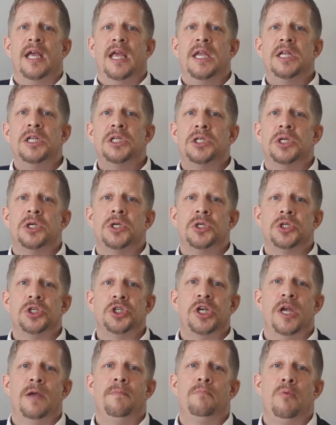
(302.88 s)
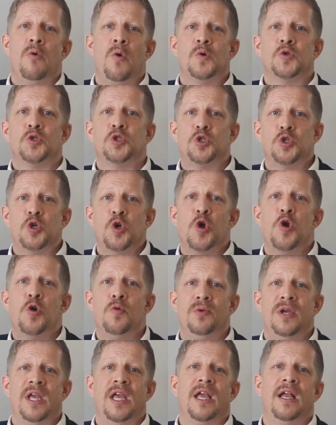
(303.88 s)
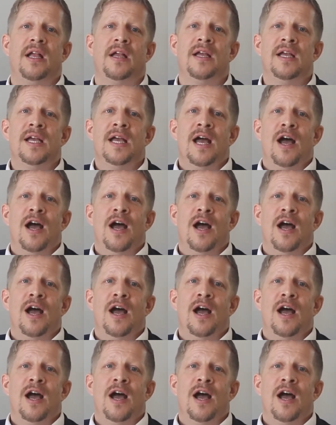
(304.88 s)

internship or serving